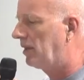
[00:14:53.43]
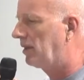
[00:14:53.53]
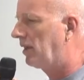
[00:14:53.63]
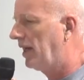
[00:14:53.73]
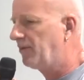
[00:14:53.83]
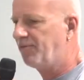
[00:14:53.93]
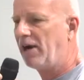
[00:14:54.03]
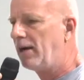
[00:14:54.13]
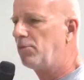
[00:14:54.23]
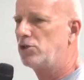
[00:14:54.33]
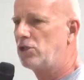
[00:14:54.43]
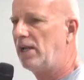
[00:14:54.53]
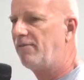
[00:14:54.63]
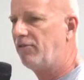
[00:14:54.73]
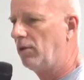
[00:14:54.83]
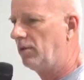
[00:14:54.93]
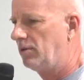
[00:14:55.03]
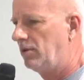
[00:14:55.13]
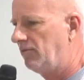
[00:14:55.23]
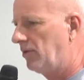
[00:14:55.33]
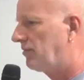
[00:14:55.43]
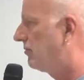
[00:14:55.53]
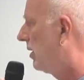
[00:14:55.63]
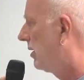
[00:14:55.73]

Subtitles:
at farmer's level, but